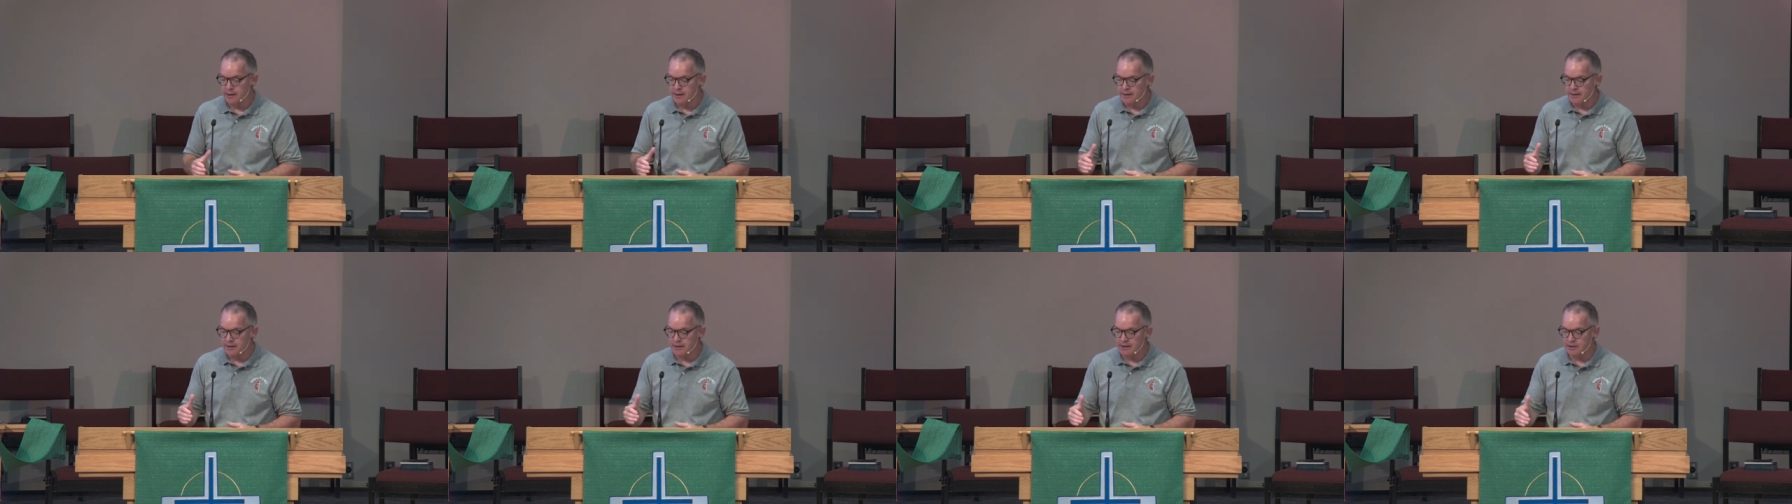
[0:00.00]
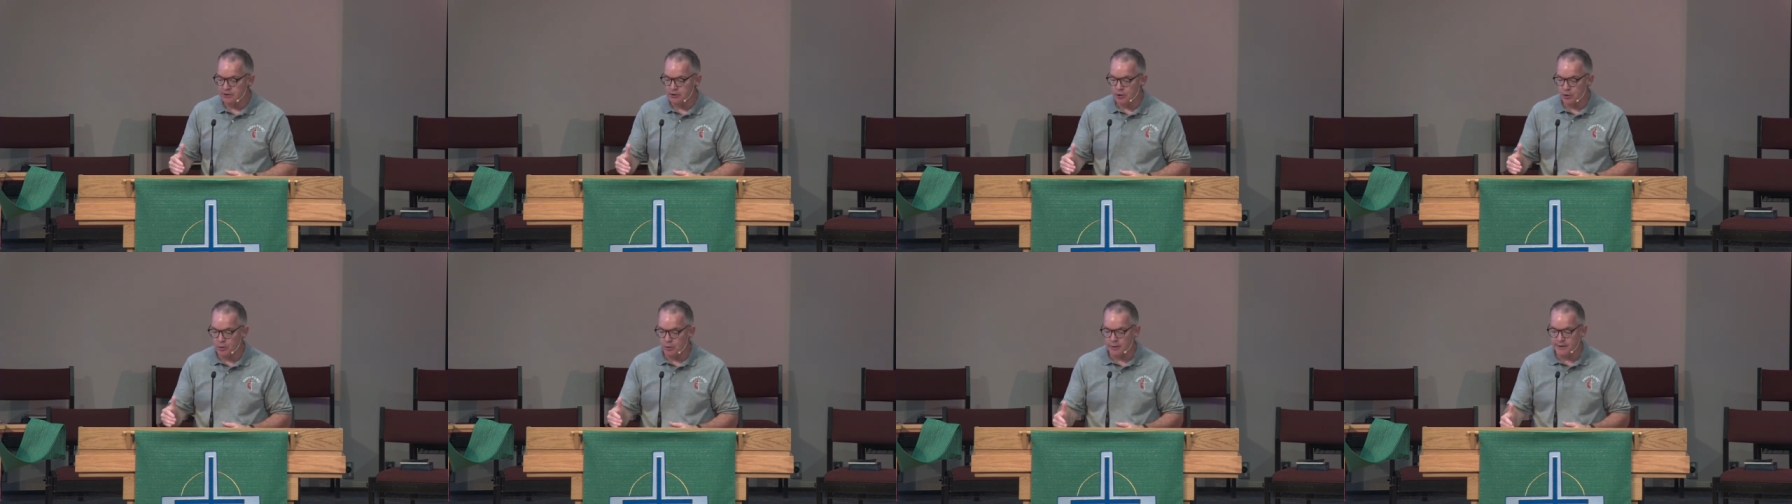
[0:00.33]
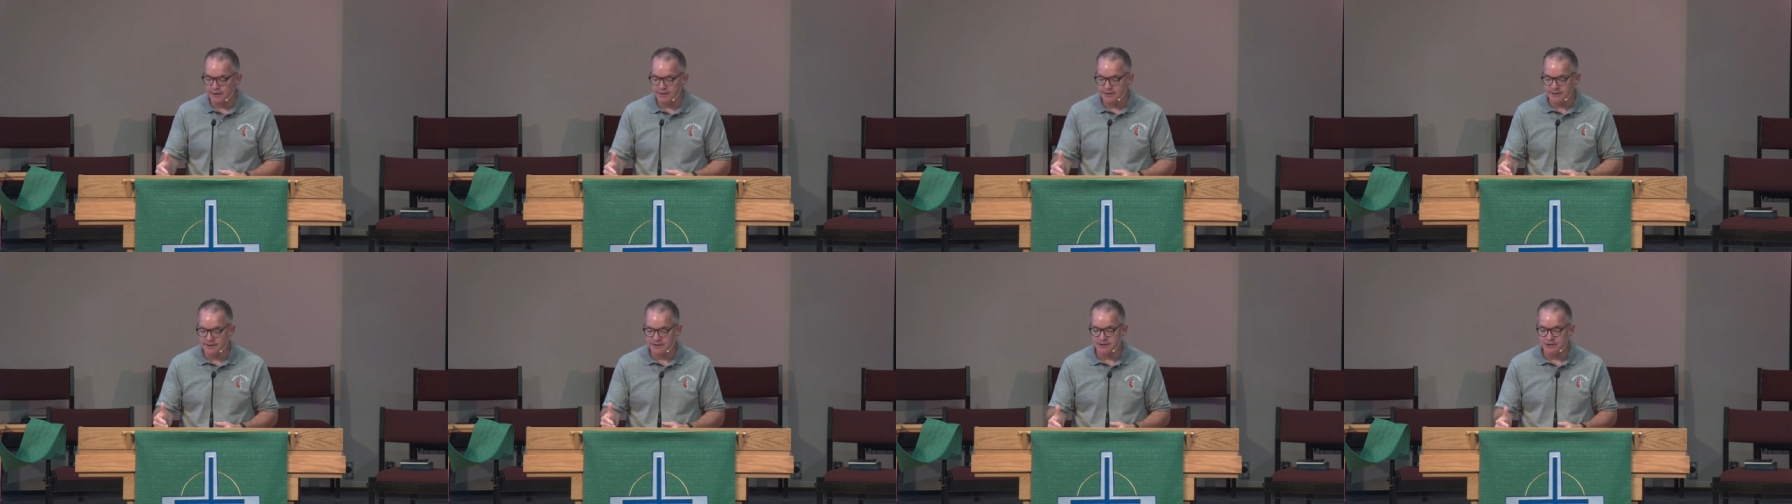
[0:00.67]
in
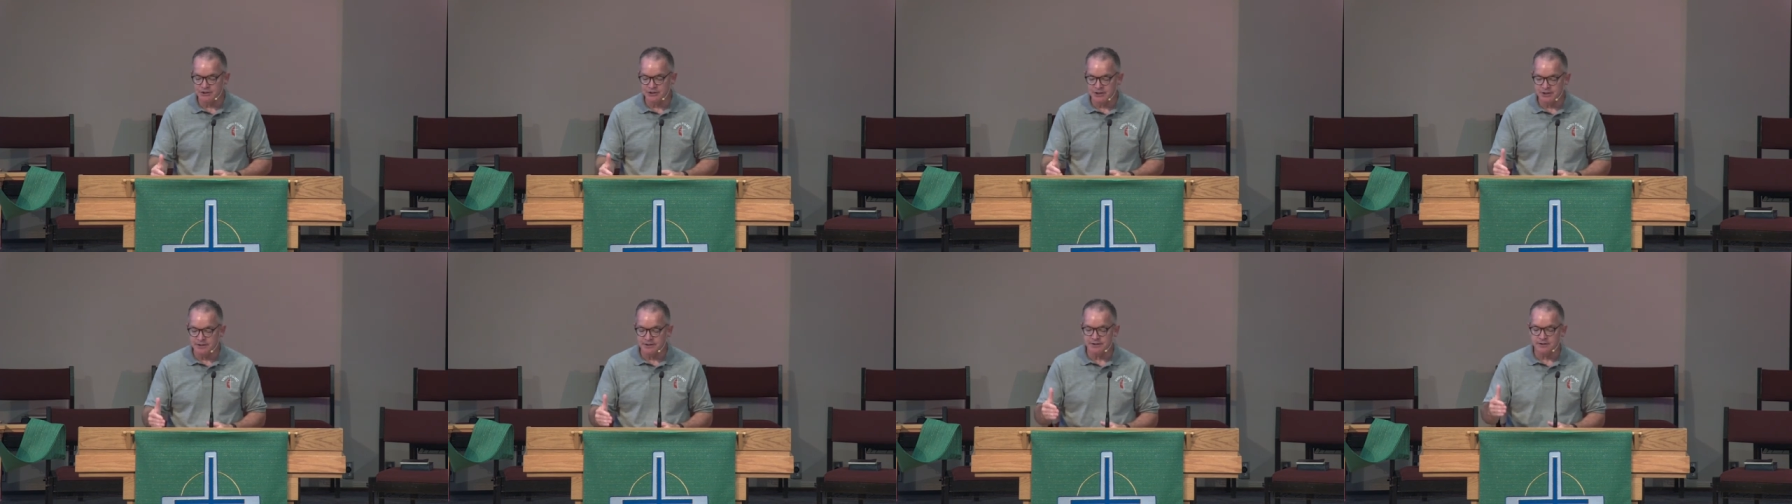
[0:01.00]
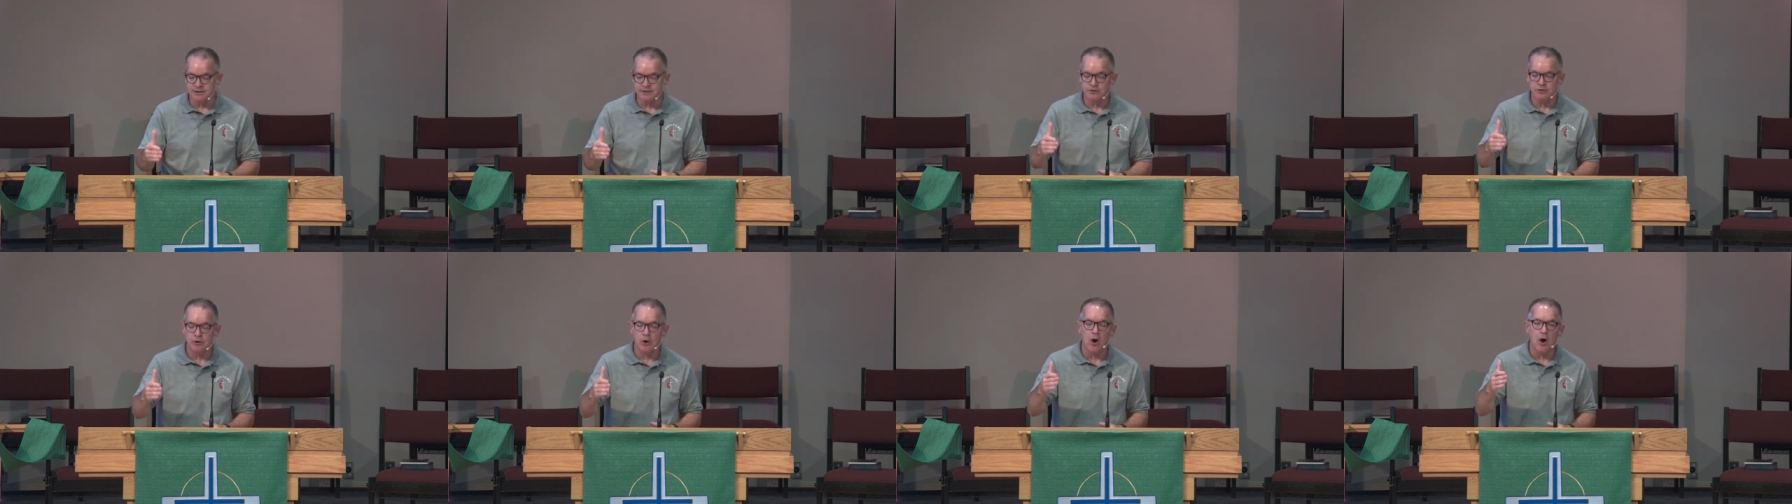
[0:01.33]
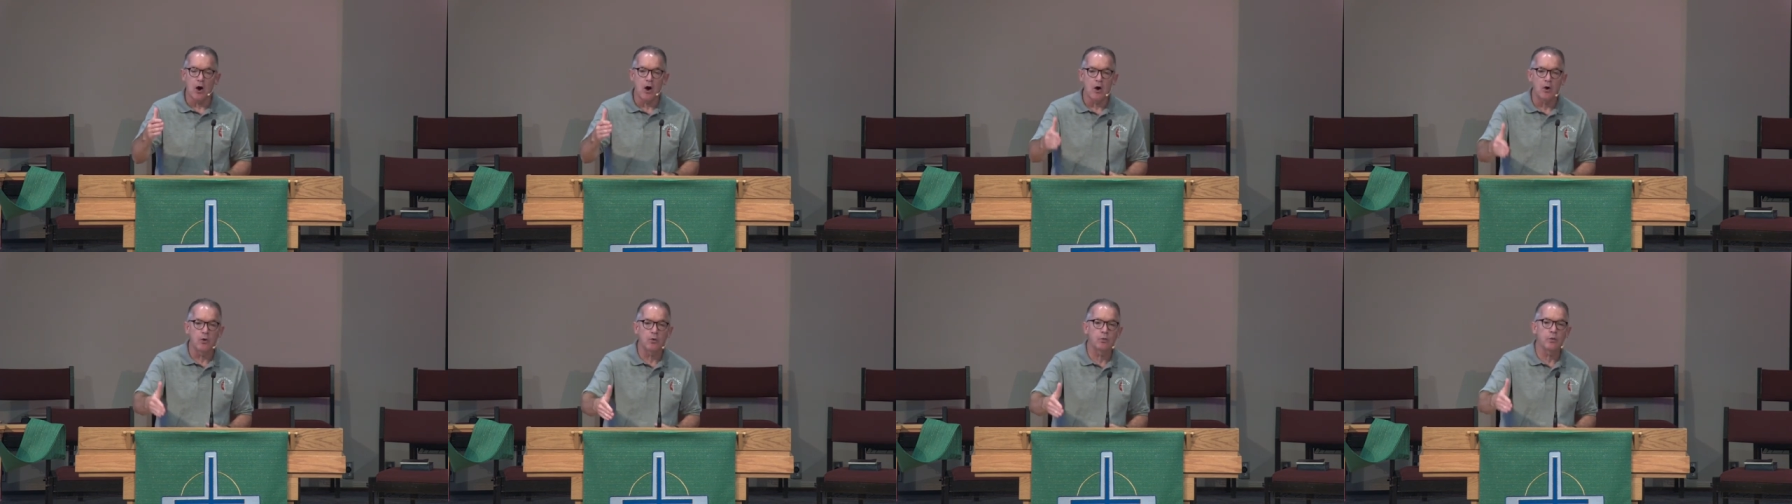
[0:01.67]
knowing that Jesus
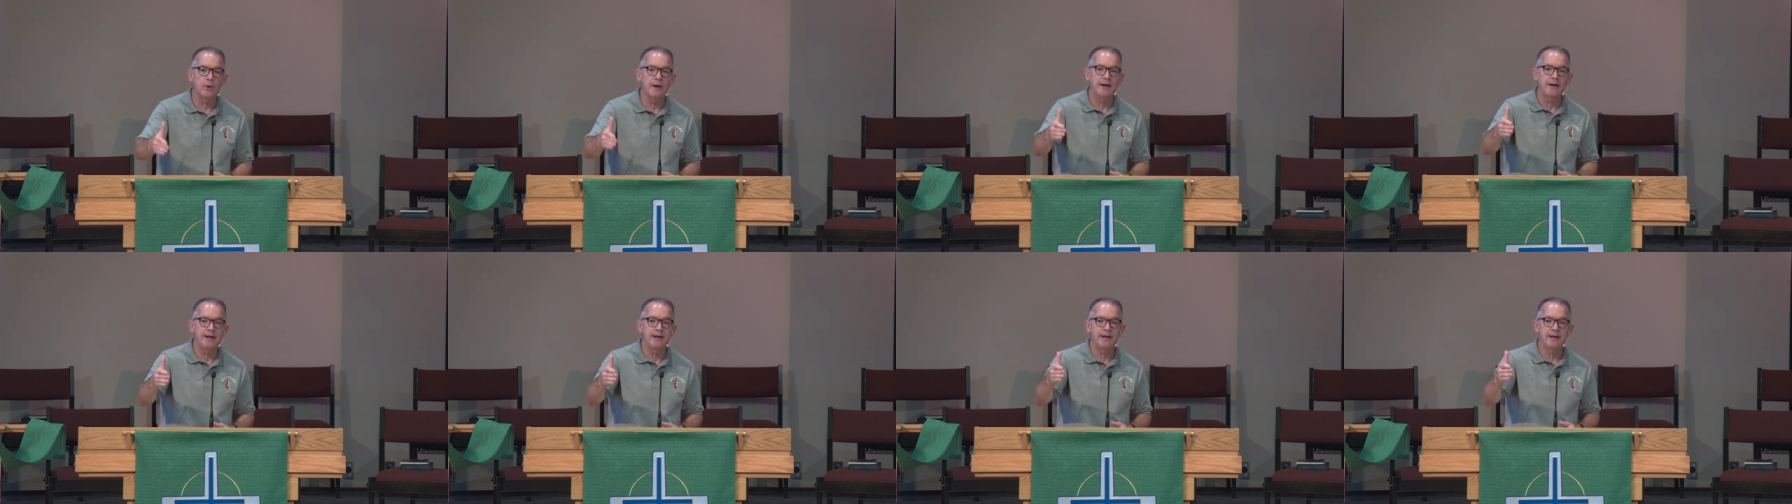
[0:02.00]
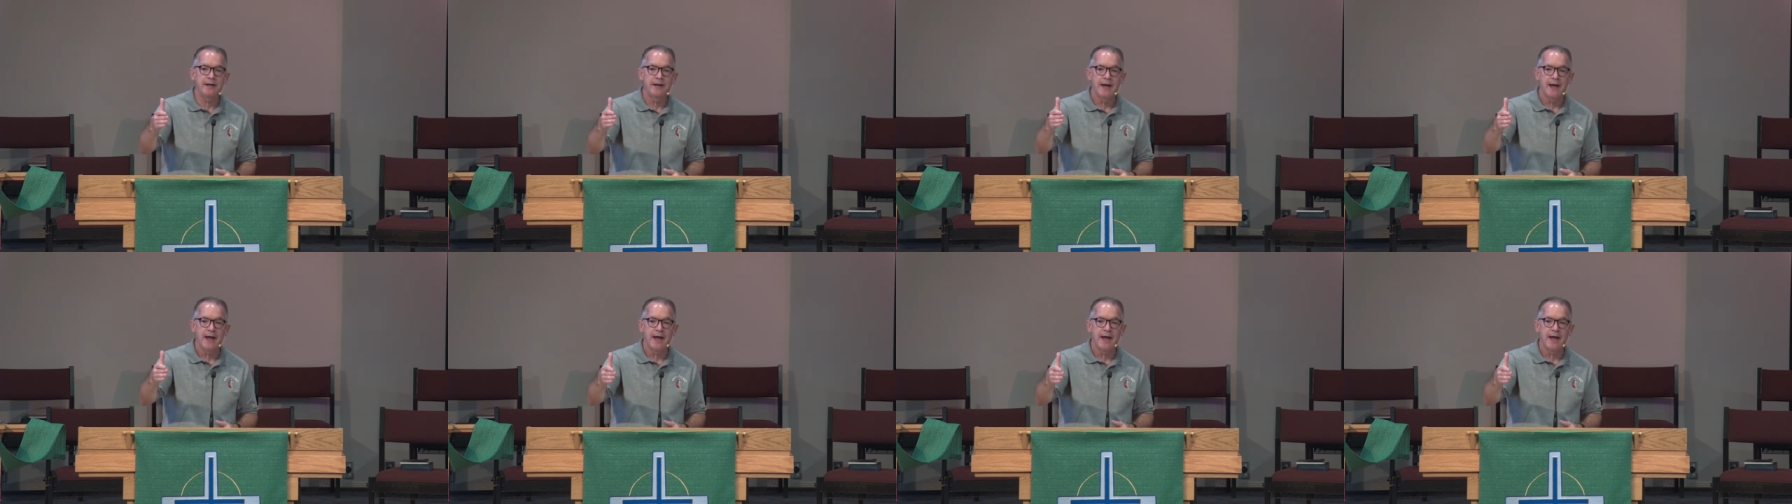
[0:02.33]
already